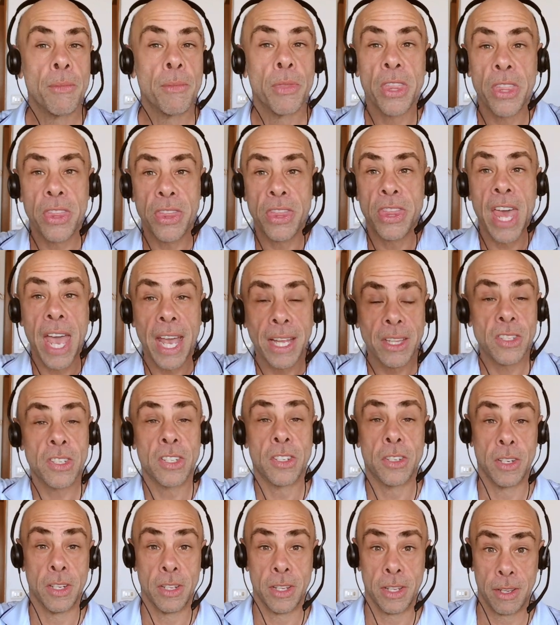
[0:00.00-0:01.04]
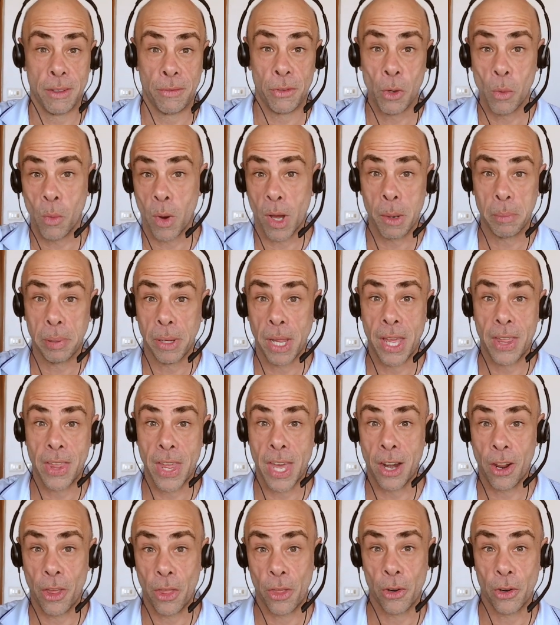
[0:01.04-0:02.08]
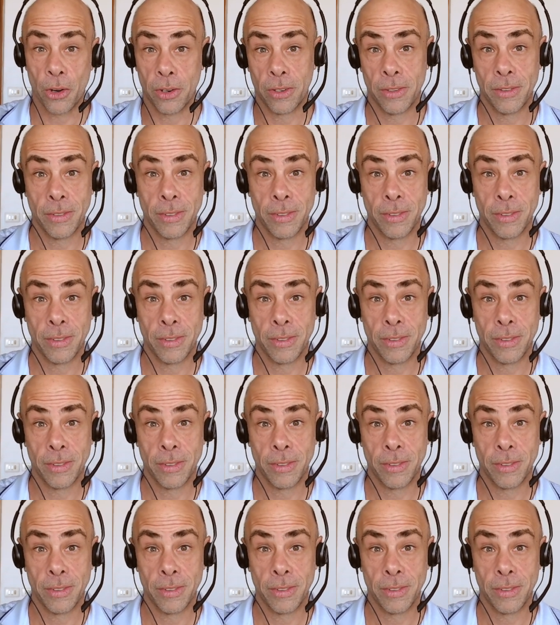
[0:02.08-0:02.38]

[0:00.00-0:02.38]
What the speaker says: That's, if you want to play that other